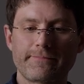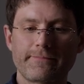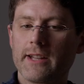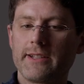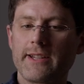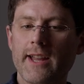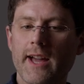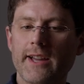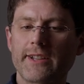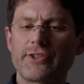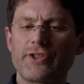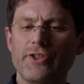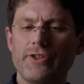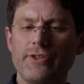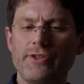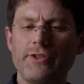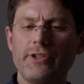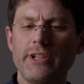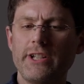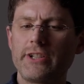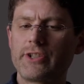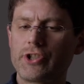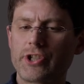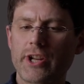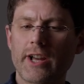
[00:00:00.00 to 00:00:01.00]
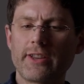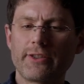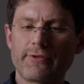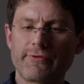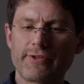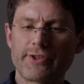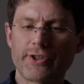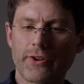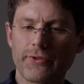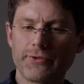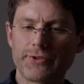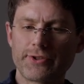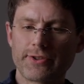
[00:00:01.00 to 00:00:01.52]
Next, you need to check the
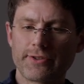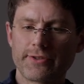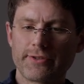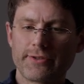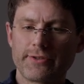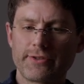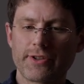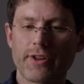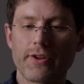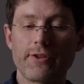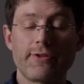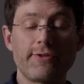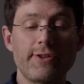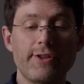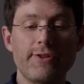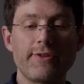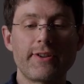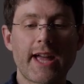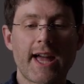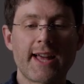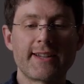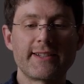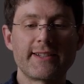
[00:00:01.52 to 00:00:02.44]
result so you can